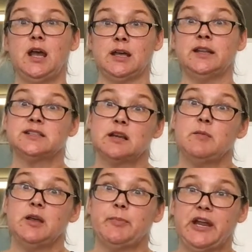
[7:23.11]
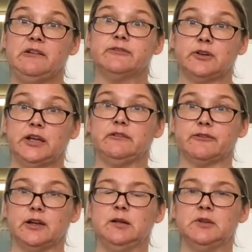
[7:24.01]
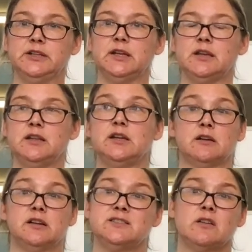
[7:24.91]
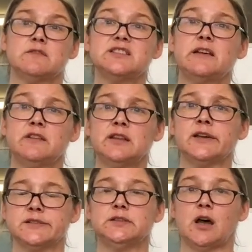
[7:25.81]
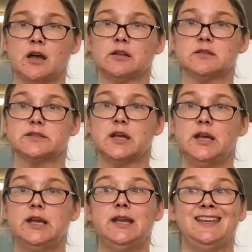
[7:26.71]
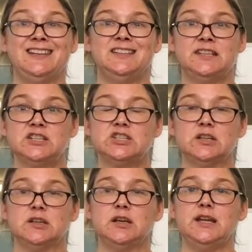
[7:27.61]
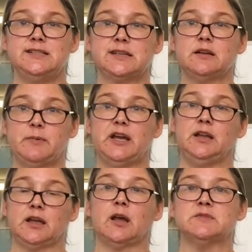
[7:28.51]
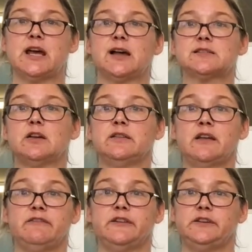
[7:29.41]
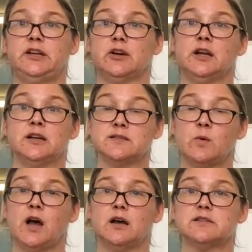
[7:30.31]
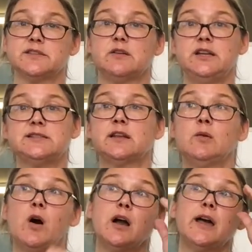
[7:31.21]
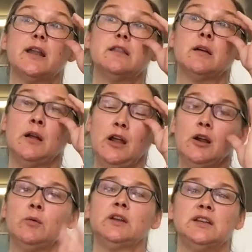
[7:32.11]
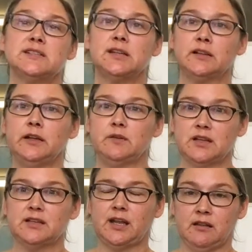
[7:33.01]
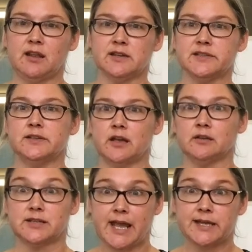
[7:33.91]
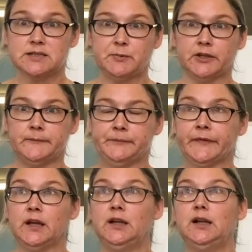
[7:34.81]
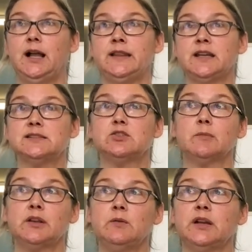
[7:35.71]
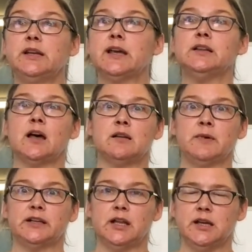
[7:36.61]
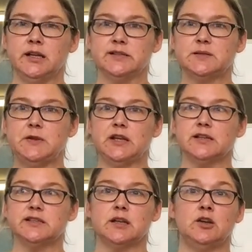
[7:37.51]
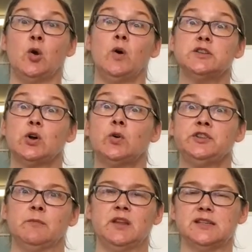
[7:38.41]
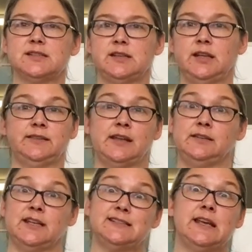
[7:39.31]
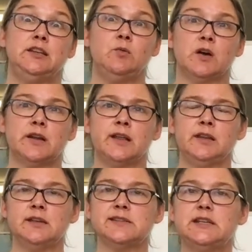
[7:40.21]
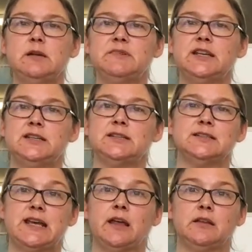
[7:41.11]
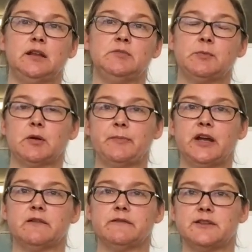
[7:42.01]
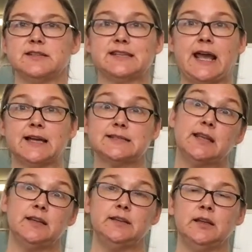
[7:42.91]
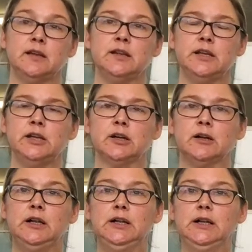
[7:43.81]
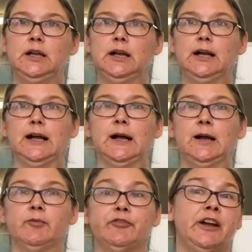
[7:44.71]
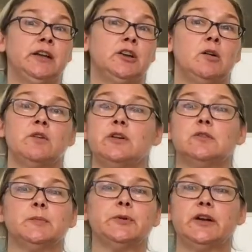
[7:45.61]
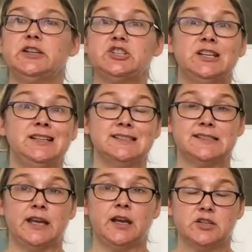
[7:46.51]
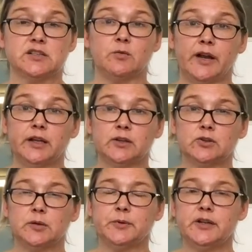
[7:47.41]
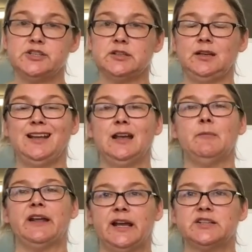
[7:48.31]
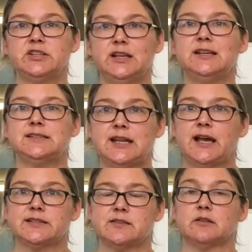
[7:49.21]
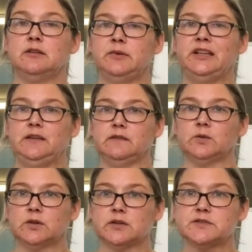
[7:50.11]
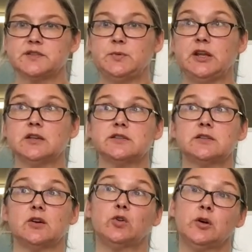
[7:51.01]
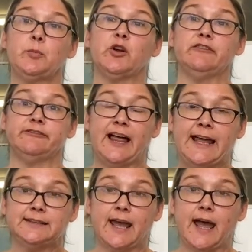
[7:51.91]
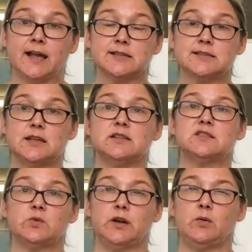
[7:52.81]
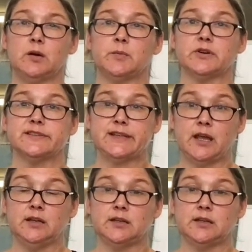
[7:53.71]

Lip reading: And that's going to be a painful hit for him at the end of the year. It's over $7,000. In addition, he's going to pay income tax on that $50,000 as well. So he's going to walk out of there realistically with a $10,000 tax bill. And that's normally when I get a lot of my clients, because no one told them this. They said you want an LLC, but they didn't tell him to prepare for this tax hit at the end of the year. Frank could go with a corporation instead, just a regular corporation, but actually his taxes are going to be even worse because the corporate flat tax is 21%.